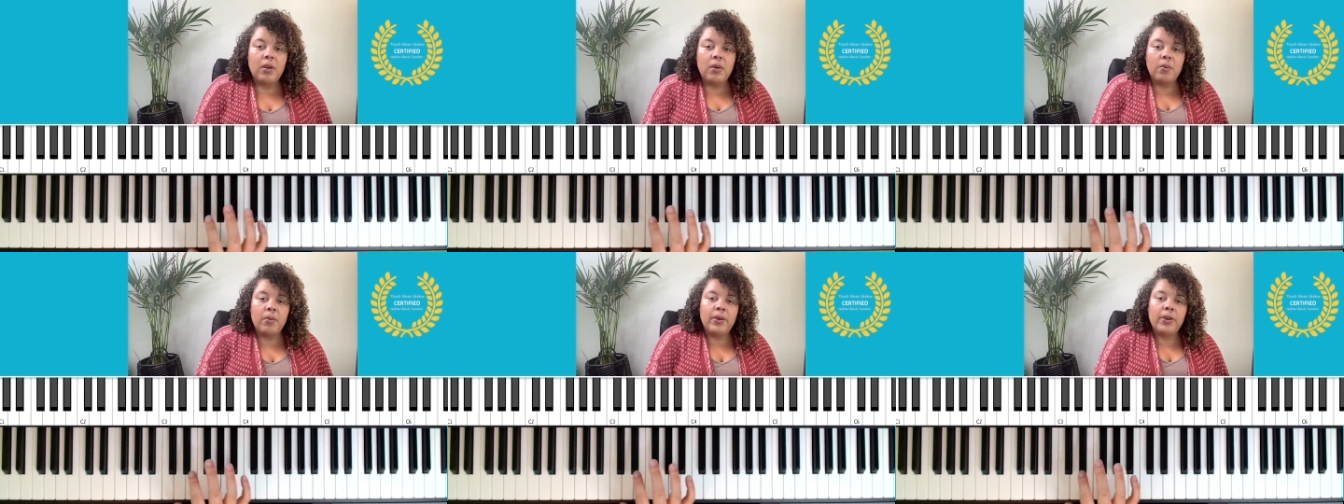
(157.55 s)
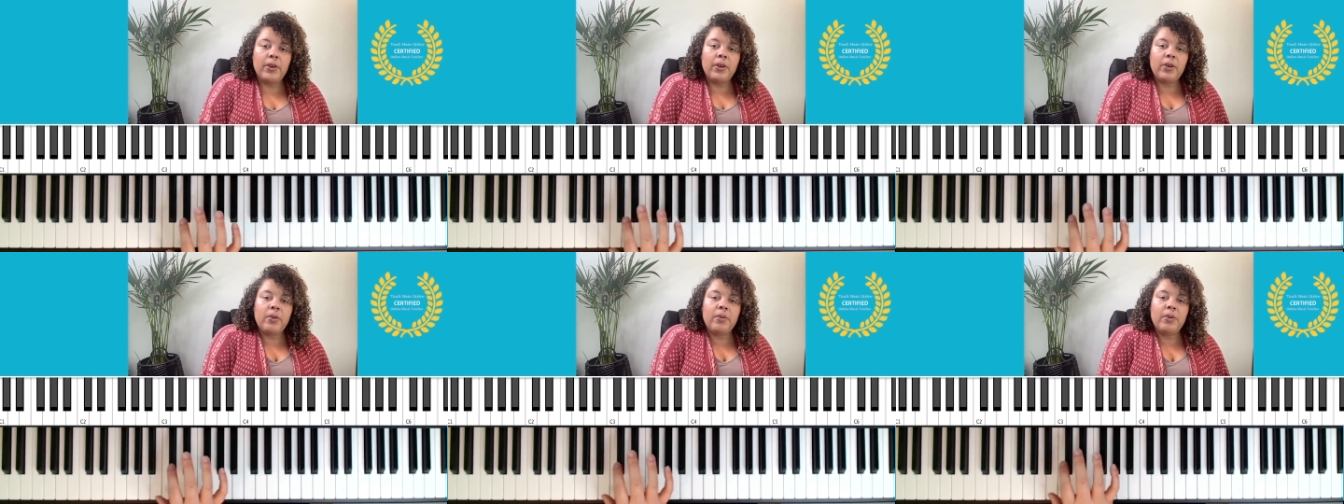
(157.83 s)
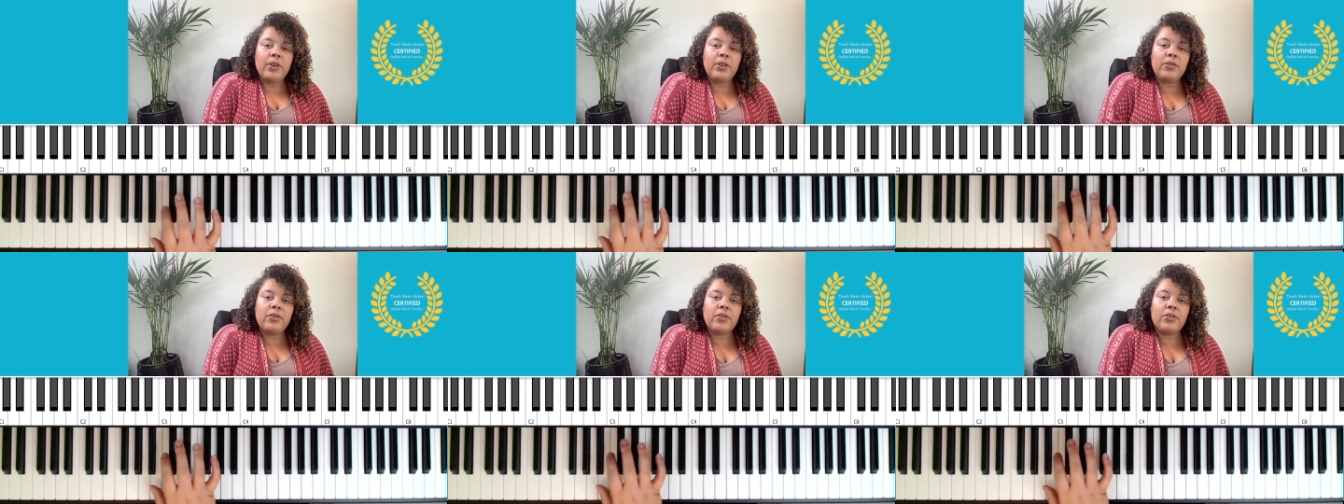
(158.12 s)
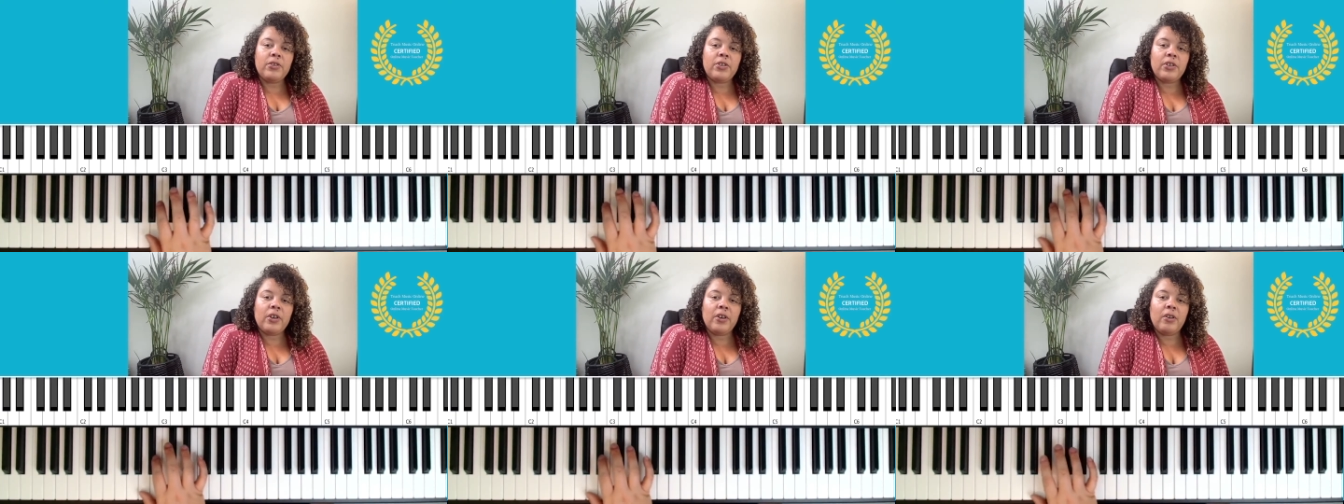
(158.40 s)
where you're going to
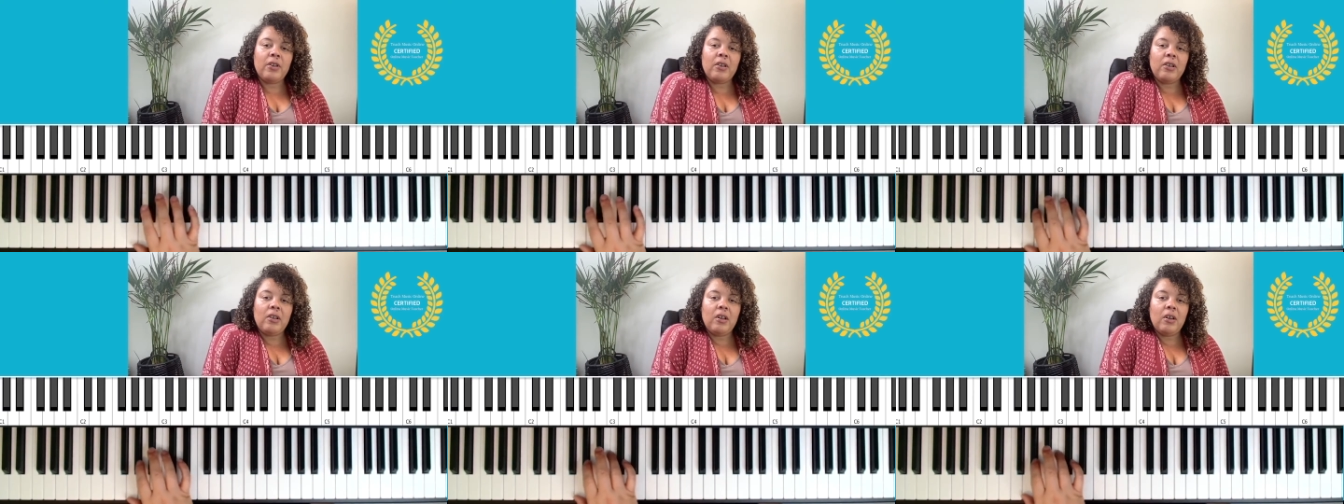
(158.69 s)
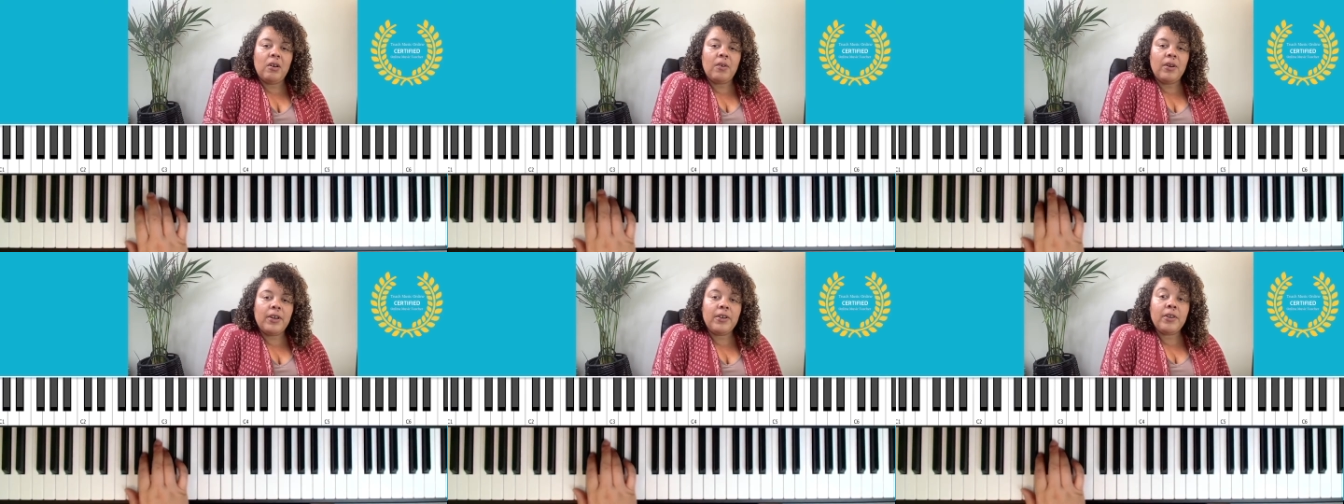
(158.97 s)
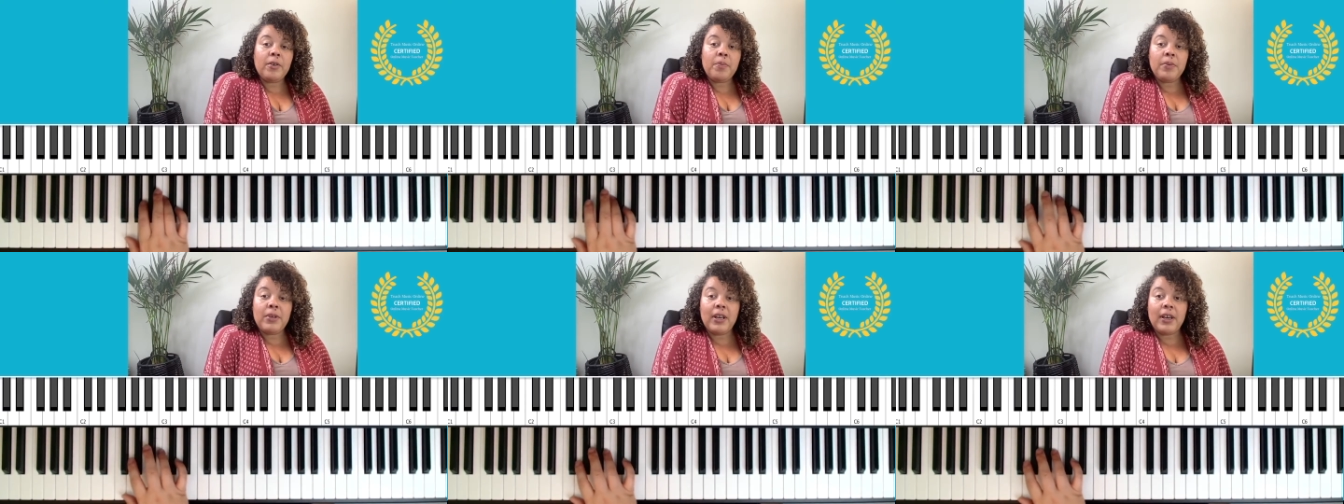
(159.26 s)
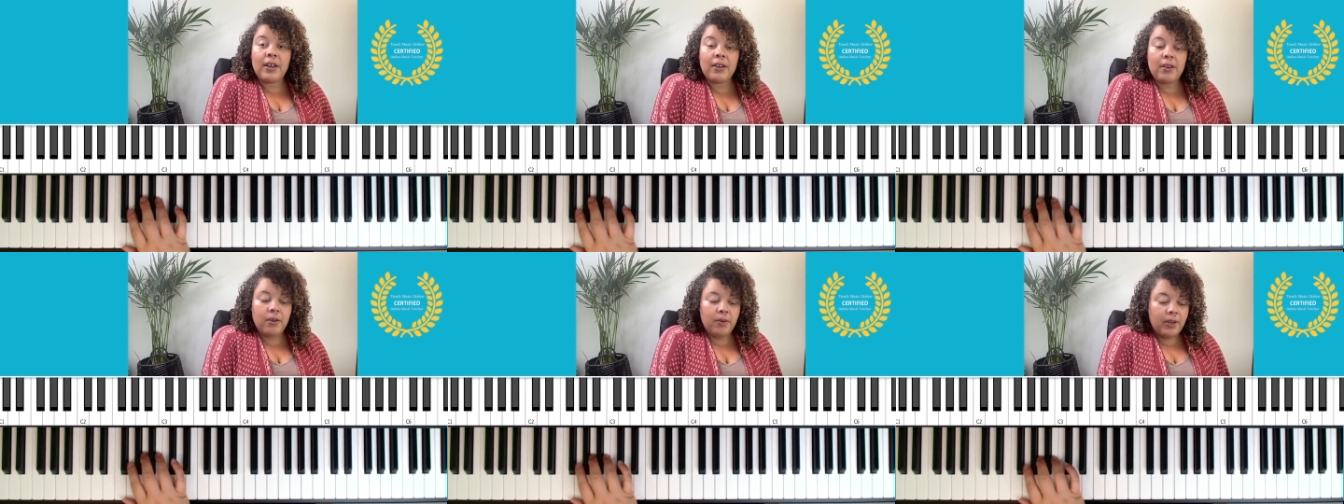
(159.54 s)
start low on your
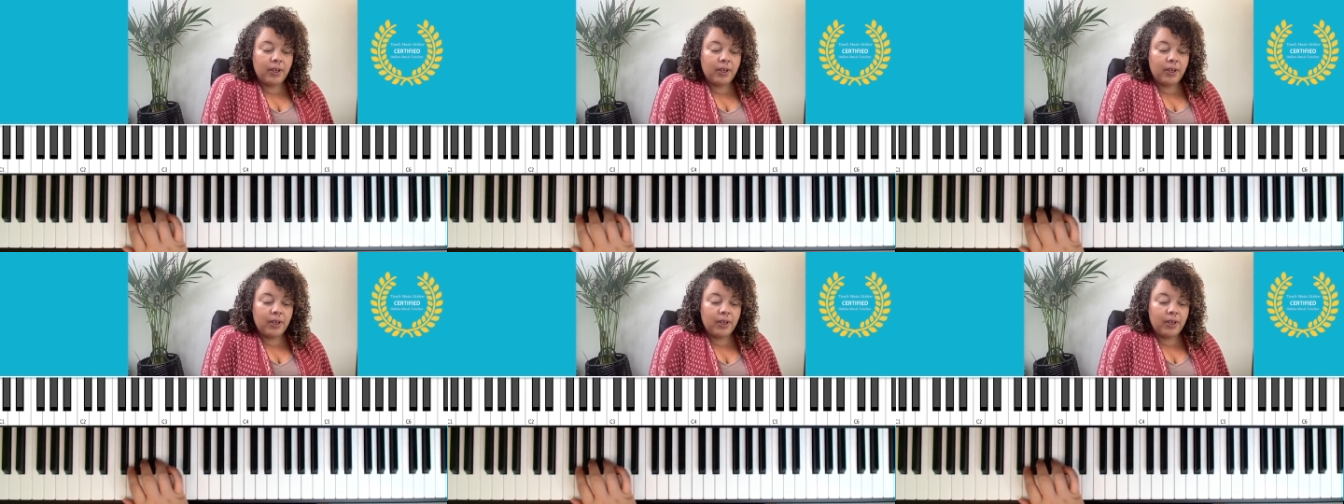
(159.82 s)
piano